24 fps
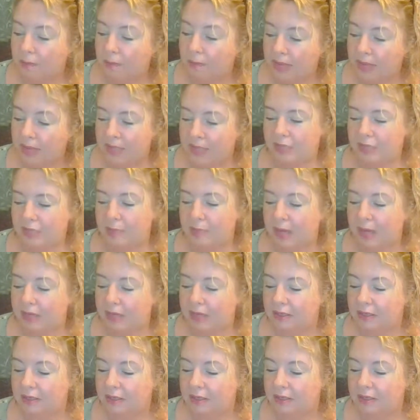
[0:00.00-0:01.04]
Be
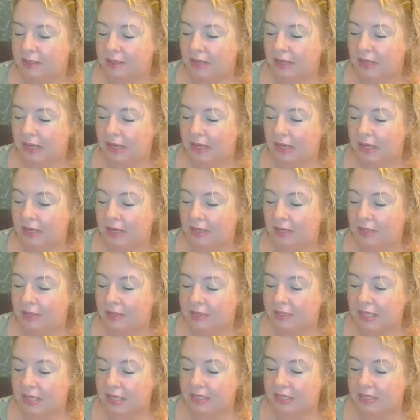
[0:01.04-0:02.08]
independent and
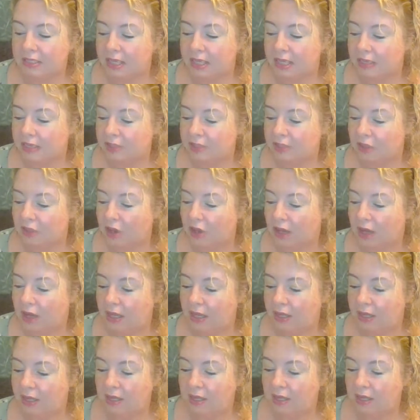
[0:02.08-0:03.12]
set your standards high,
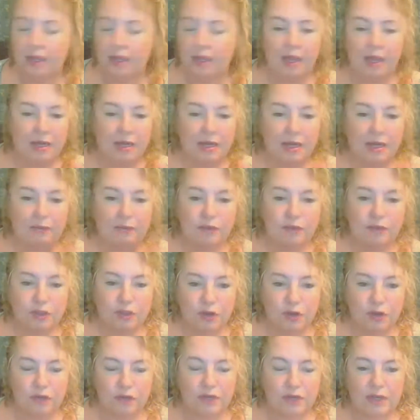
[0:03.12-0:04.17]
and love
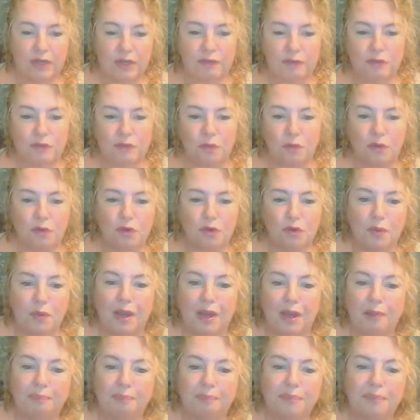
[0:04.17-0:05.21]
yourself enough to walk
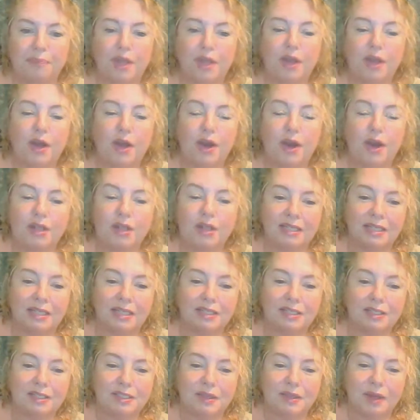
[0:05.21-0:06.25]
away. All right,
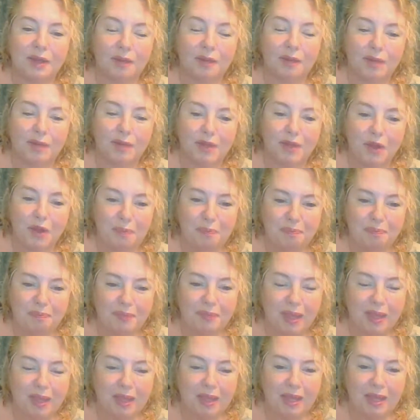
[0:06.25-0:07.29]
darlings, I'm going to go.
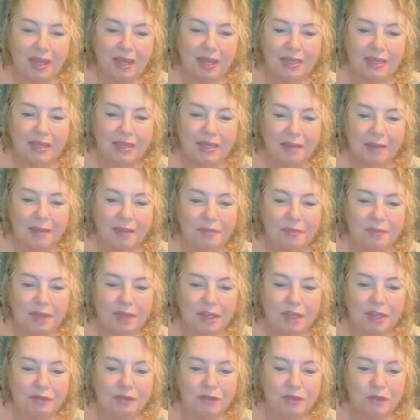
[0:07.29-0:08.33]
And
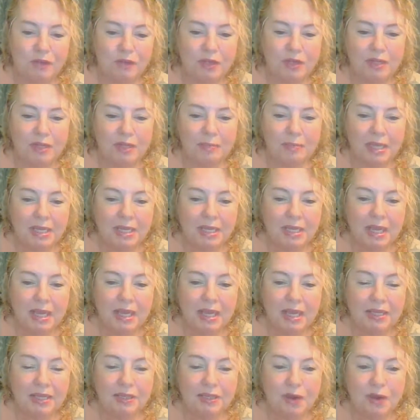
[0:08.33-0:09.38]
thank you for joining me,
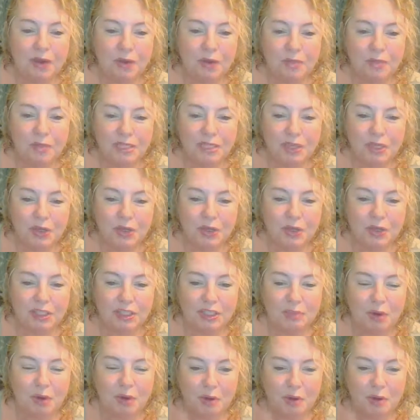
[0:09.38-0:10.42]
and I'll see you guys
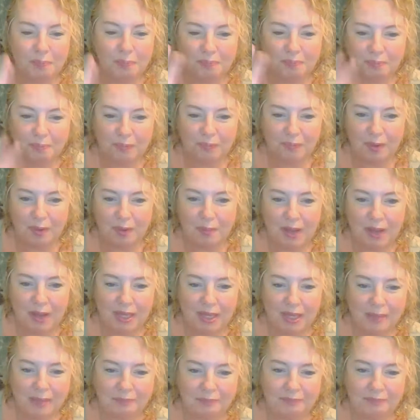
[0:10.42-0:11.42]
tomorrow. Bye.